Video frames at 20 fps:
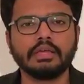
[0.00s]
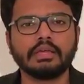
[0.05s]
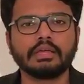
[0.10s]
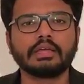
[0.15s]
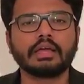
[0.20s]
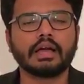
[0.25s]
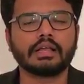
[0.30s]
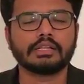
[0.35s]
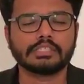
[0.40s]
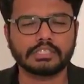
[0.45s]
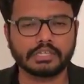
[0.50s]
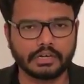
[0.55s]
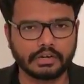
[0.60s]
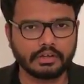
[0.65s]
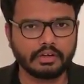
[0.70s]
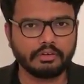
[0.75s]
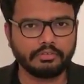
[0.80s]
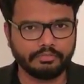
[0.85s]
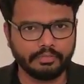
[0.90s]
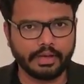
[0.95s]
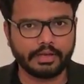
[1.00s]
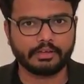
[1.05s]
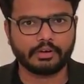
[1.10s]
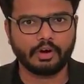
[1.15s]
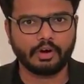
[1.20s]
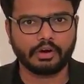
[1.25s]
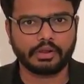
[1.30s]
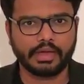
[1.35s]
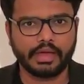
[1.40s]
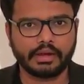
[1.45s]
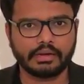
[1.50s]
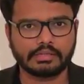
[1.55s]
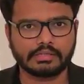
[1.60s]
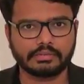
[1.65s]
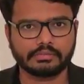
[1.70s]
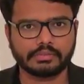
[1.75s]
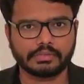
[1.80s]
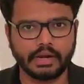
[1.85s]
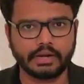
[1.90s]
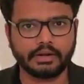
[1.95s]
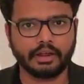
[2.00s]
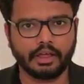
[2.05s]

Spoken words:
culturing of microorganisms, right?